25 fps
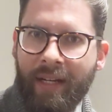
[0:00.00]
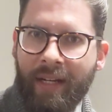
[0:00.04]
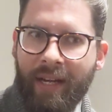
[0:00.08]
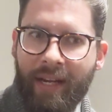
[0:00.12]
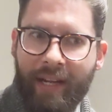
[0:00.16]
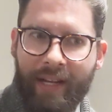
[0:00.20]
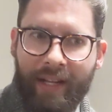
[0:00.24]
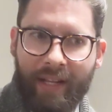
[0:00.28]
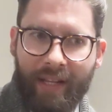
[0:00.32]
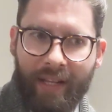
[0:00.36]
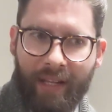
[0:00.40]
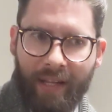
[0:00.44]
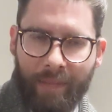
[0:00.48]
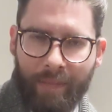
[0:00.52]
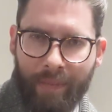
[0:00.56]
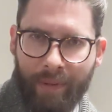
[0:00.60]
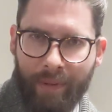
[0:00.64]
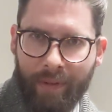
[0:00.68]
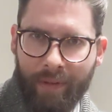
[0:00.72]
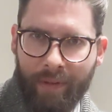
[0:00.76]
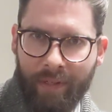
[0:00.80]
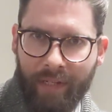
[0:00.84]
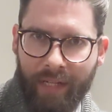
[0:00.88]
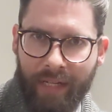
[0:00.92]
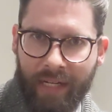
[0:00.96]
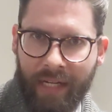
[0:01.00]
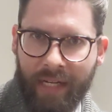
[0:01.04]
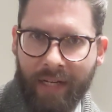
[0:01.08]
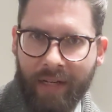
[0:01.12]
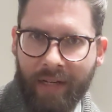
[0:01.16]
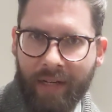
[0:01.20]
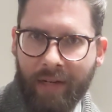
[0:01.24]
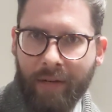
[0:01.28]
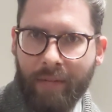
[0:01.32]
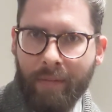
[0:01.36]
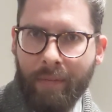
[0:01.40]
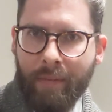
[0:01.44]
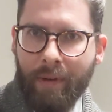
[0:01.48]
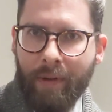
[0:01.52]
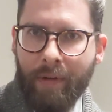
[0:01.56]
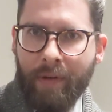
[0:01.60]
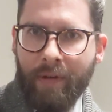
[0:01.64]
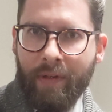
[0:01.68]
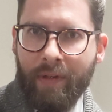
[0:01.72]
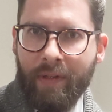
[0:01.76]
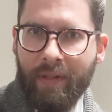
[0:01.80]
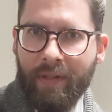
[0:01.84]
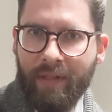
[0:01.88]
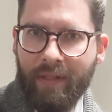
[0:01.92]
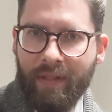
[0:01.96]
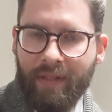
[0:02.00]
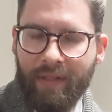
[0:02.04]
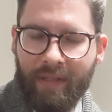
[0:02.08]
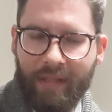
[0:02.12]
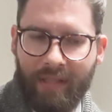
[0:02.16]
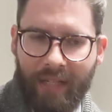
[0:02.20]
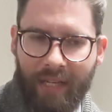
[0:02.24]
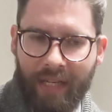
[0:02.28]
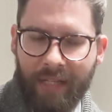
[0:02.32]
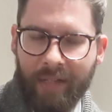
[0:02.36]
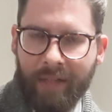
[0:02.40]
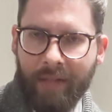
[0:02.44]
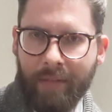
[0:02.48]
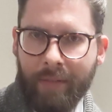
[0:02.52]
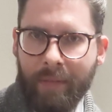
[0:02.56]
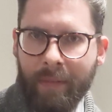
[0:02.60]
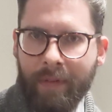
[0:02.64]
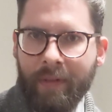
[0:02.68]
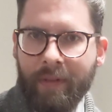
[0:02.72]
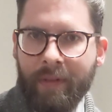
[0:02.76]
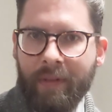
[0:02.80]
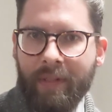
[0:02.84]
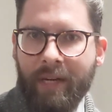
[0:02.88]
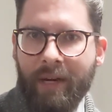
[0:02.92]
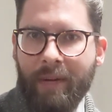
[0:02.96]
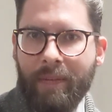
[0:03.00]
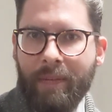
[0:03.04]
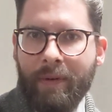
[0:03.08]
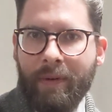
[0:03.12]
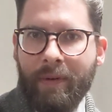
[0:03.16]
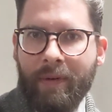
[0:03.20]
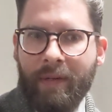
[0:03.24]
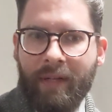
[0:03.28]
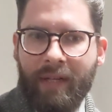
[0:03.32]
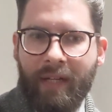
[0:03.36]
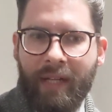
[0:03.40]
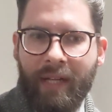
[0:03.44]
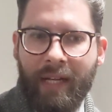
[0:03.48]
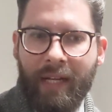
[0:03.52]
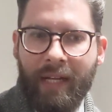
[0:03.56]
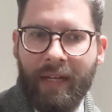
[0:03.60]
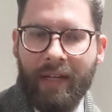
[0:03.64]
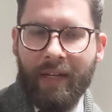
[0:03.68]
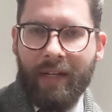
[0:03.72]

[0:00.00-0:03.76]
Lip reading: and then they build the inner components, and the seats are built separately,